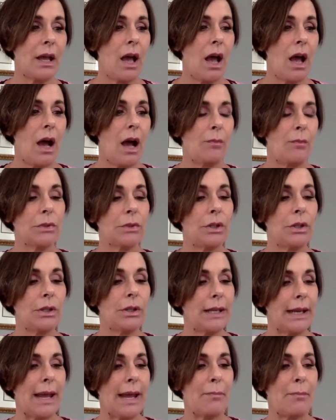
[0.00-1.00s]

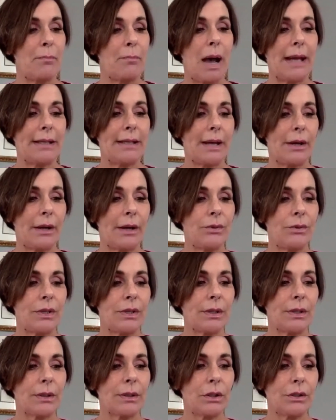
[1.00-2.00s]
Looking at my notes,
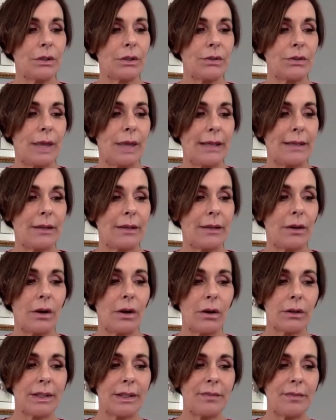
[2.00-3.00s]
it looks like the
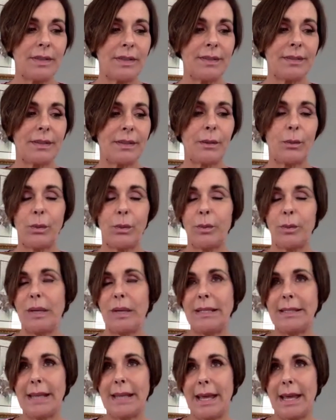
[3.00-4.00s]
early visit would
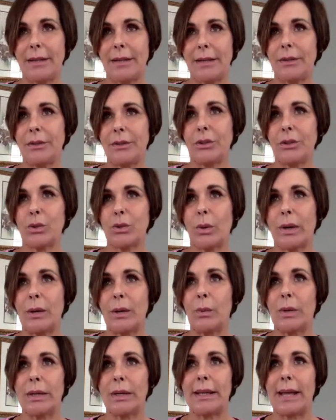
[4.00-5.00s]
be 10 to
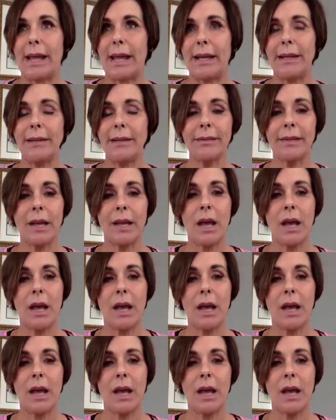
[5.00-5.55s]
21 days,